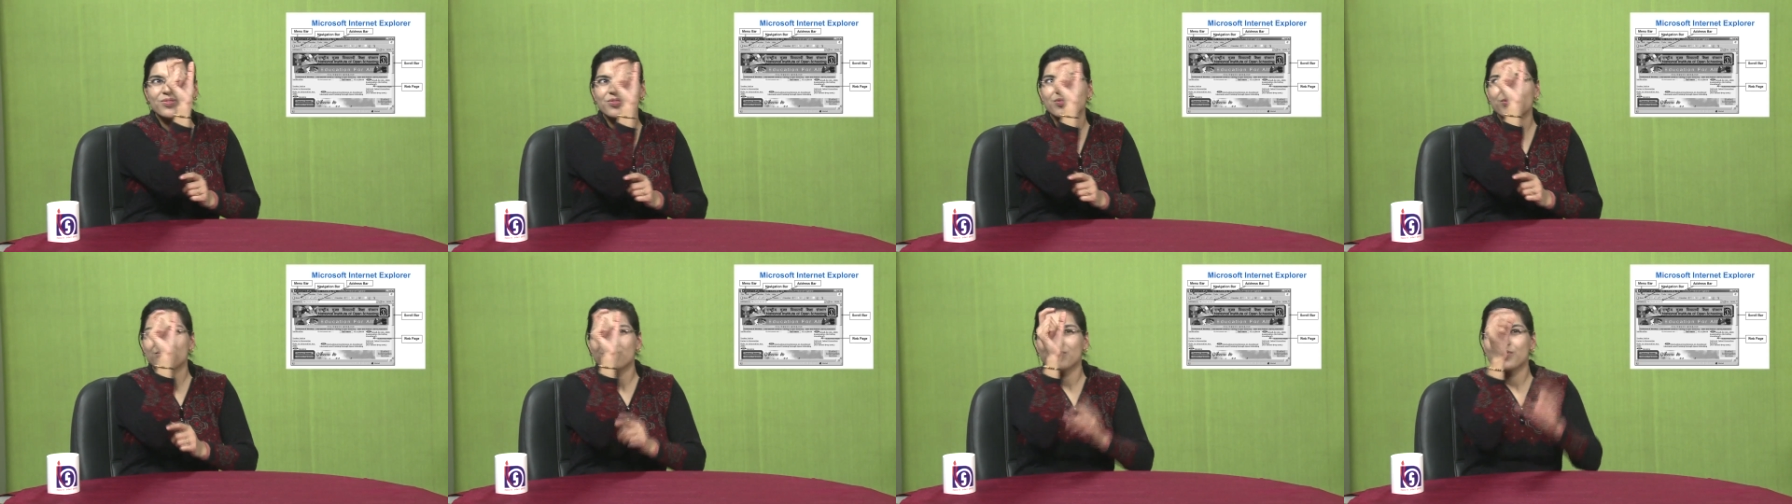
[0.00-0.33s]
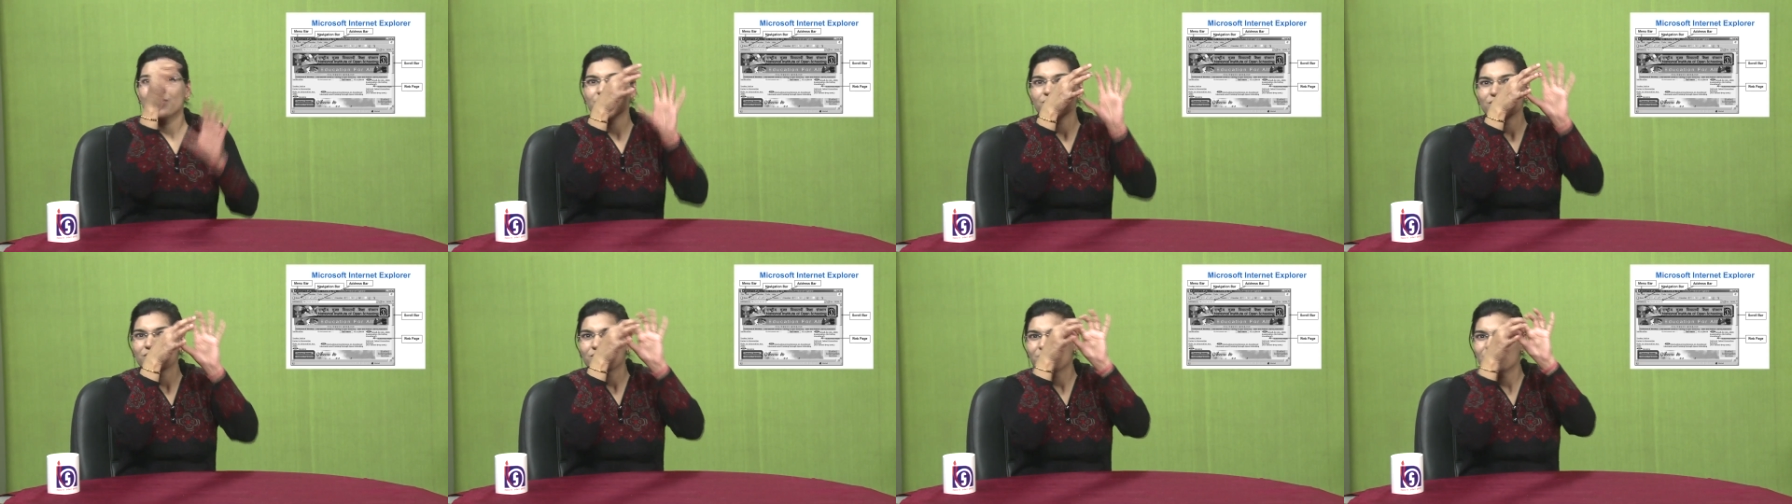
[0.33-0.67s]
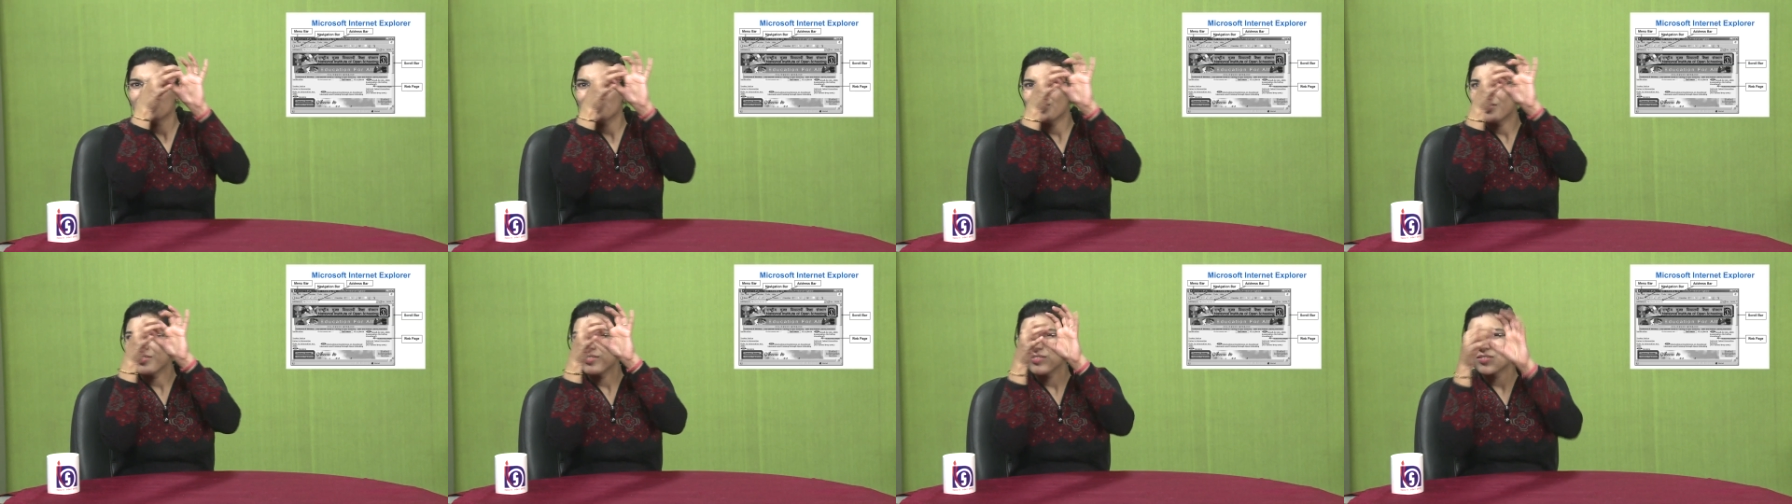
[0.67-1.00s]
So the
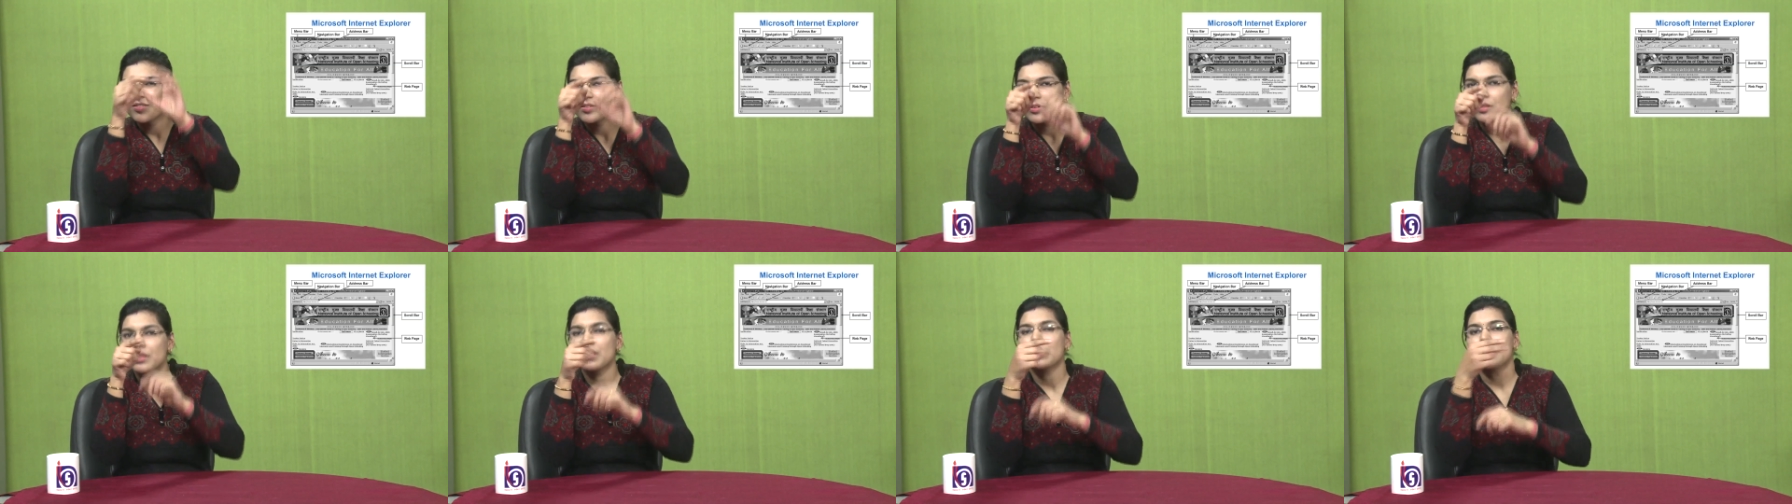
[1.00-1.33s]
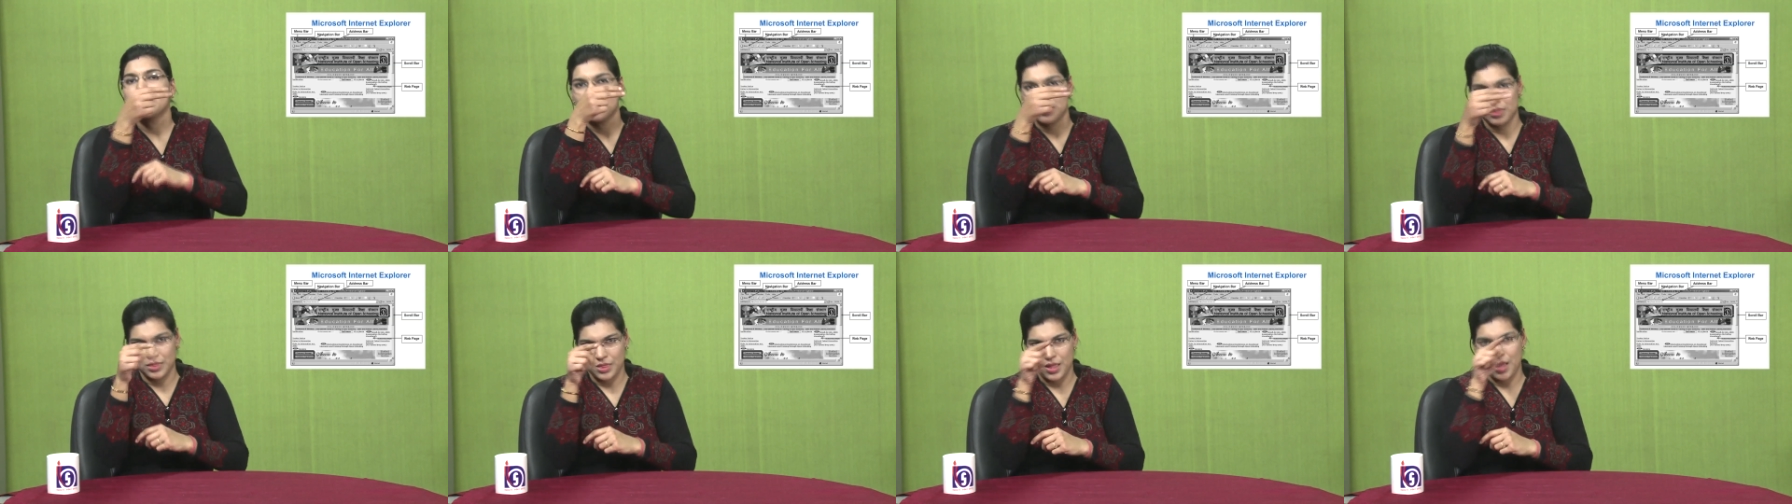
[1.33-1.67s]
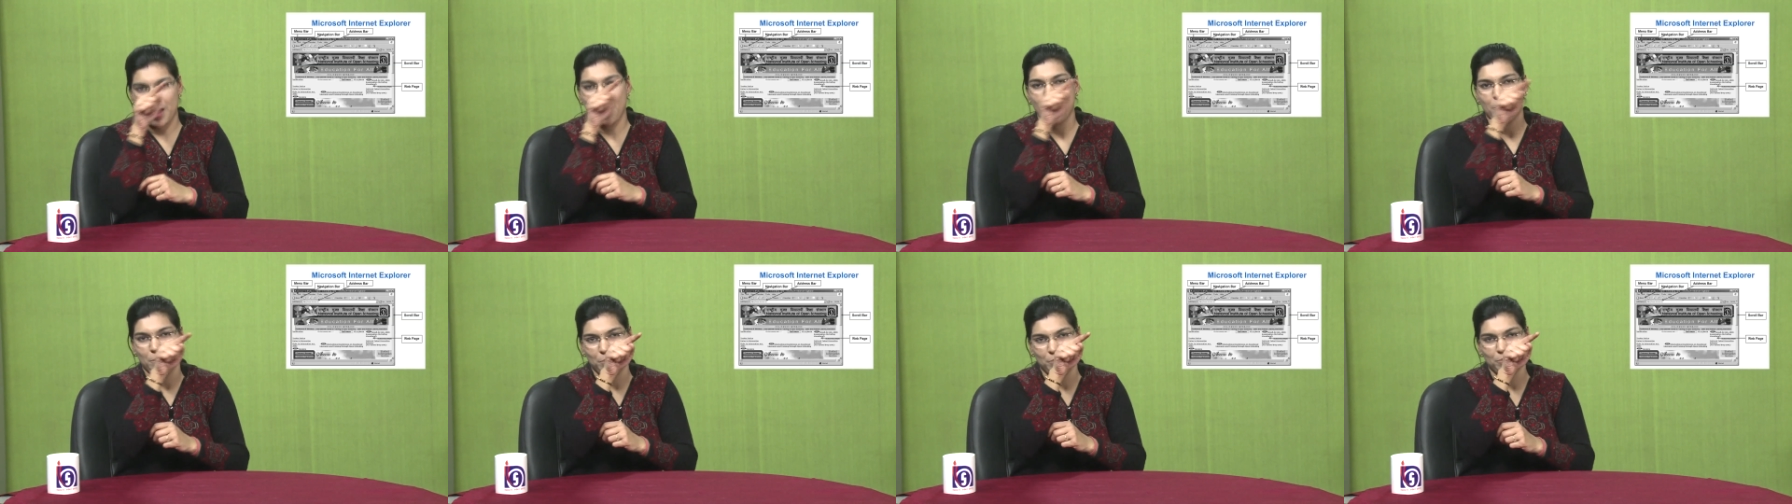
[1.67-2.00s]
first
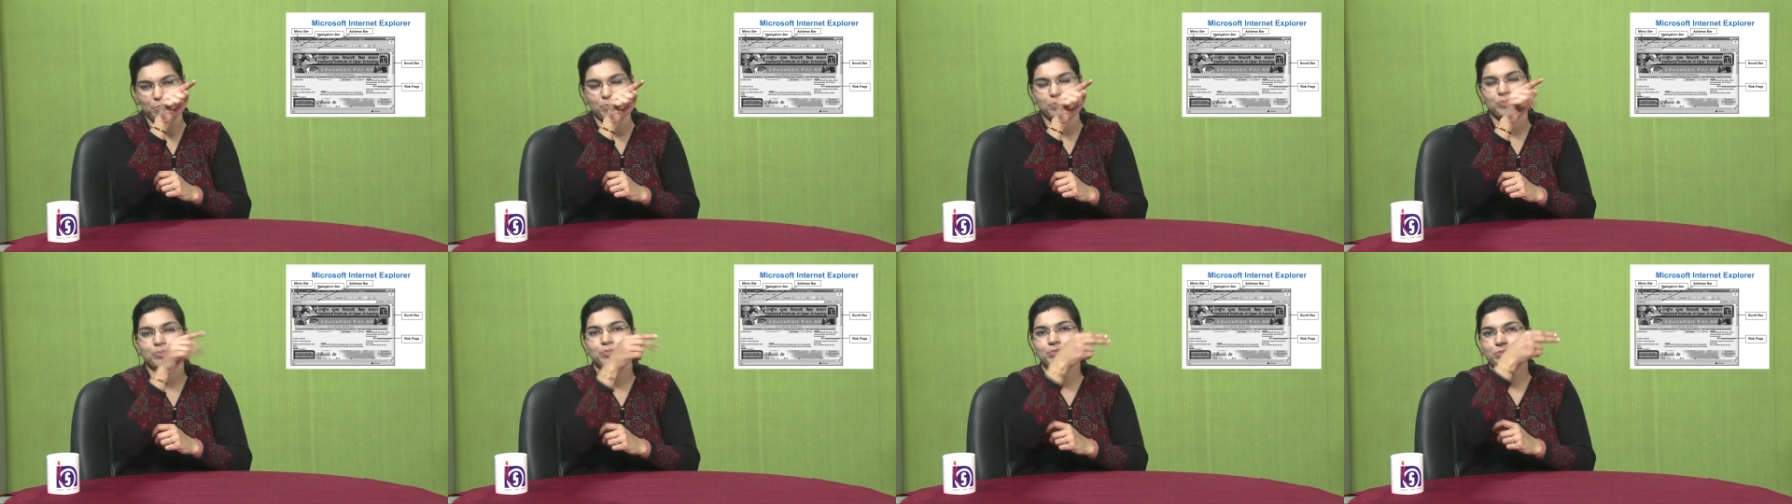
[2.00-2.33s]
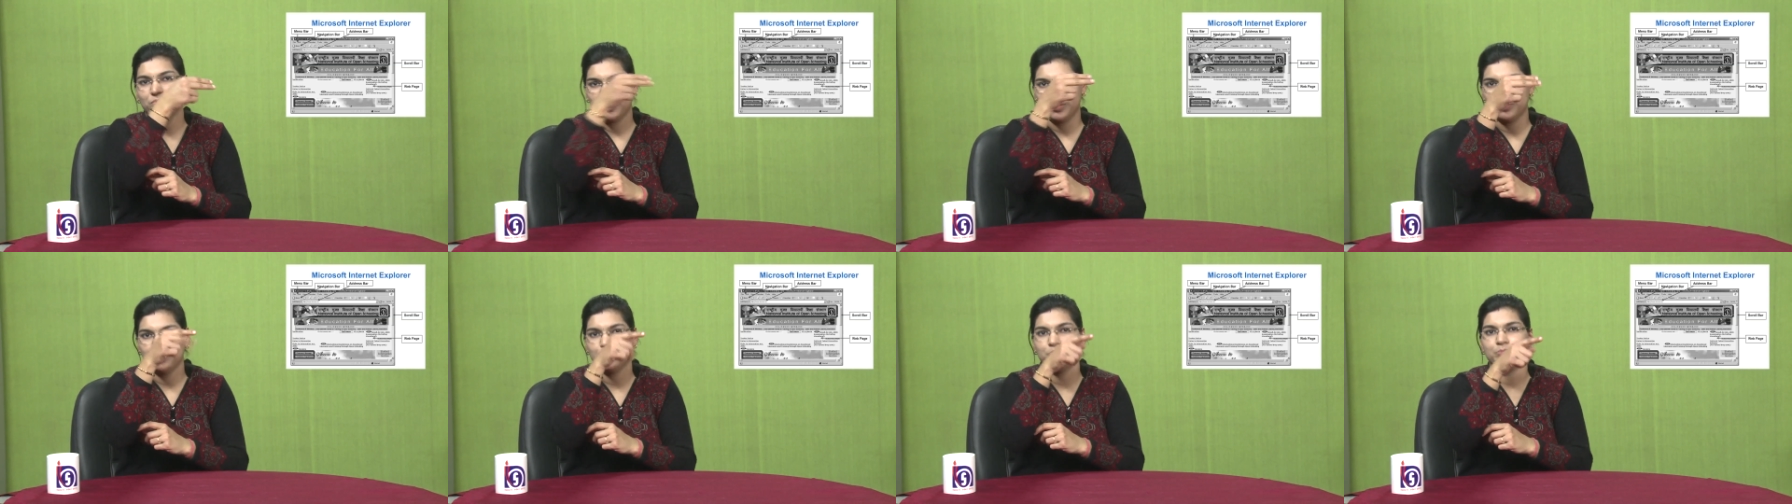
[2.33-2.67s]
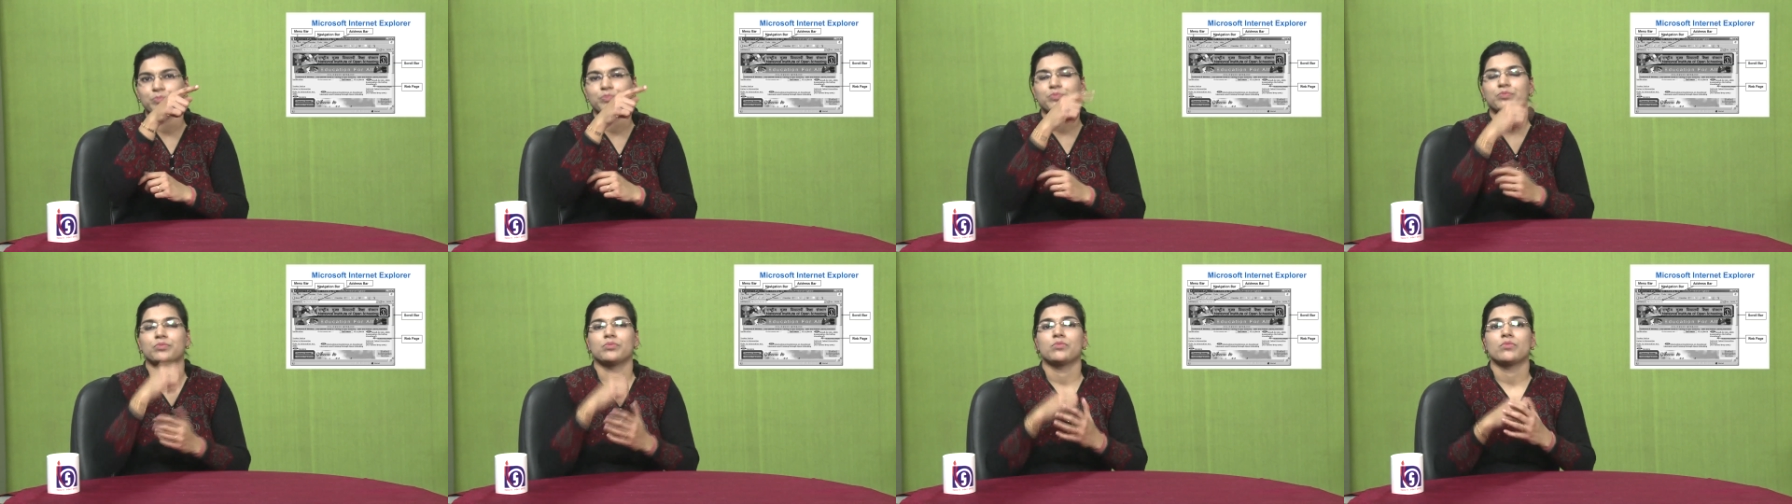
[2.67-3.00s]

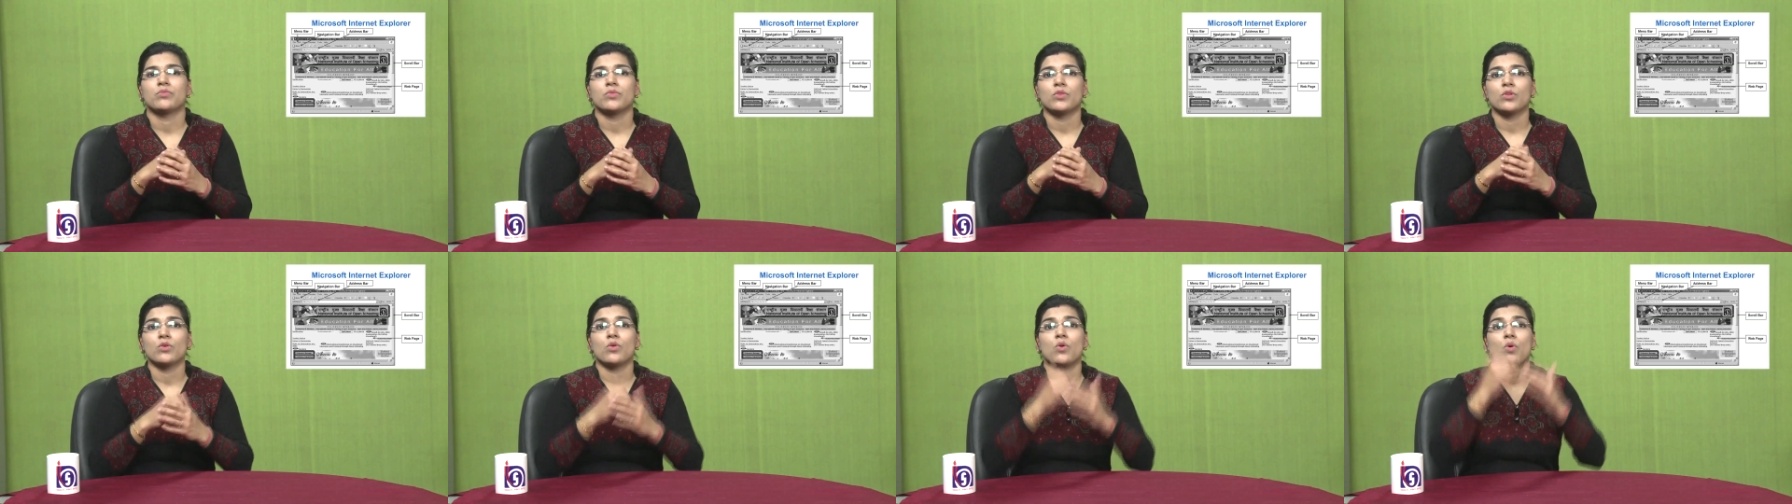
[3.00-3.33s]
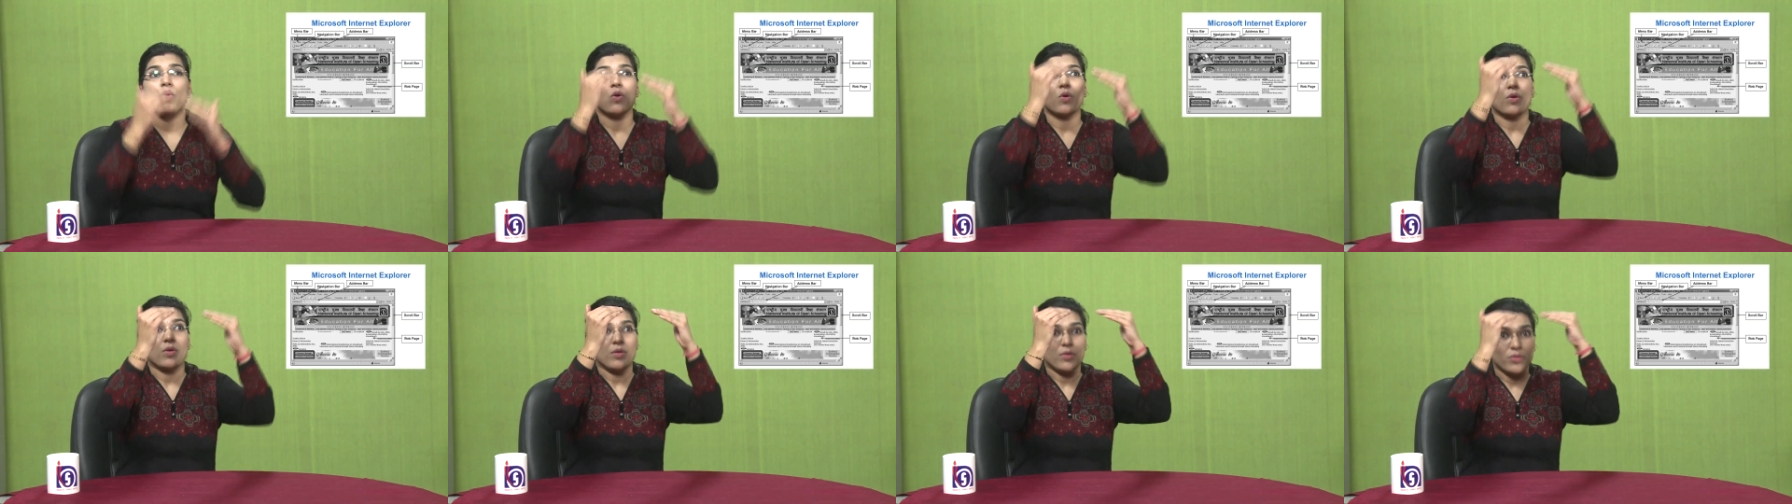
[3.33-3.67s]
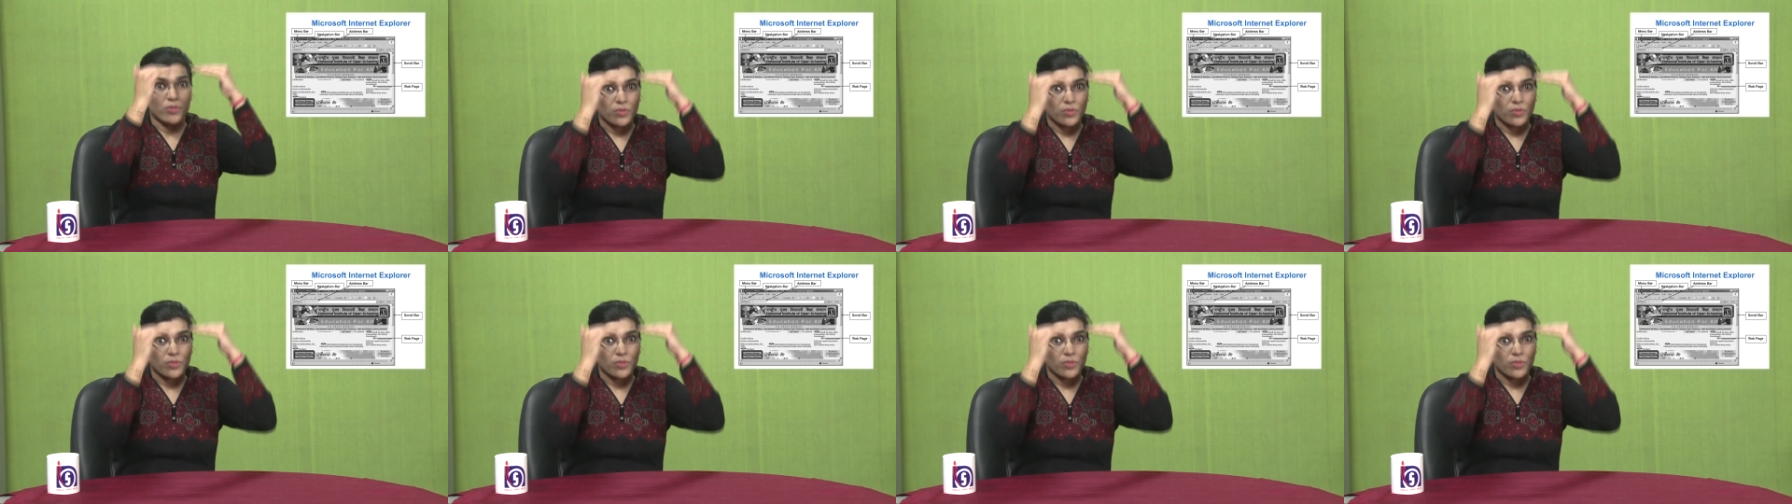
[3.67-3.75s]
most above